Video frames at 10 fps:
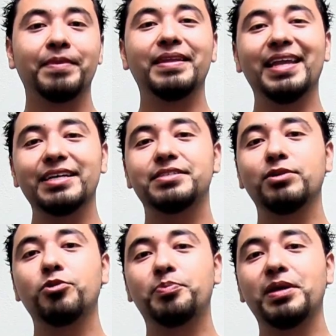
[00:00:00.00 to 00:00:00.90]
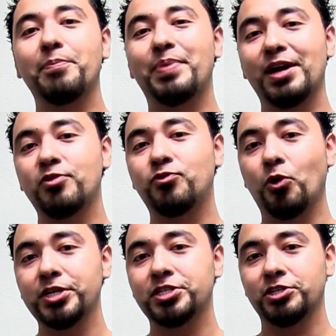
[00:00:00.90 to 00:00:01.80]
The next thing would be a better
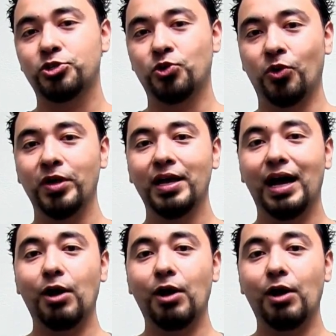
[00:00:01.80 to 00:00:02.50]
voice control.